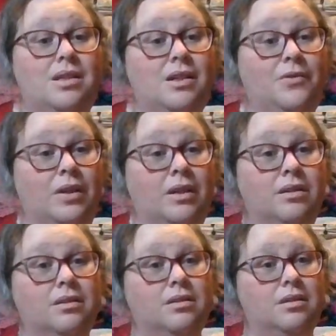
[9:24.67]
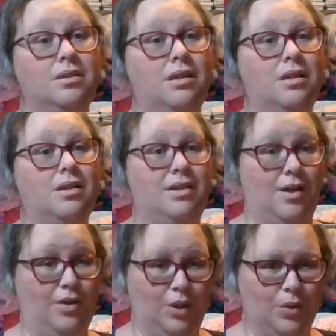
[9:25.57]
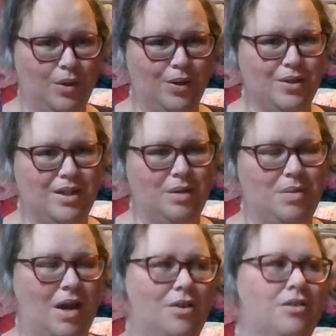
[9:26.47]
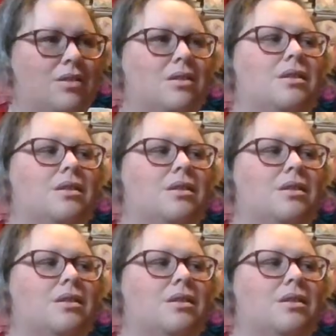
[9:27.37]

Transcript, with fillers: different to how you understand patterns